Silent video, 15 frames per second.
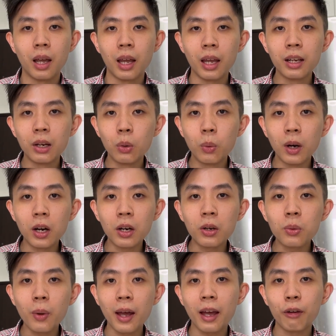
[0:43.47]
In a
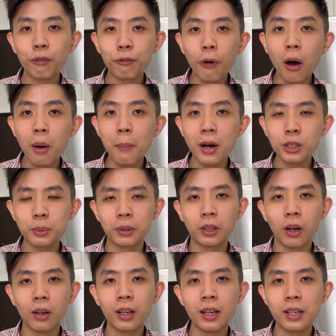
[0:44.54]
world where 4 miles per
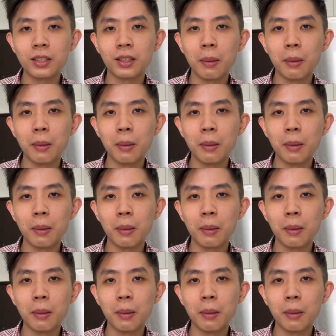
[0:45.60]
dollar is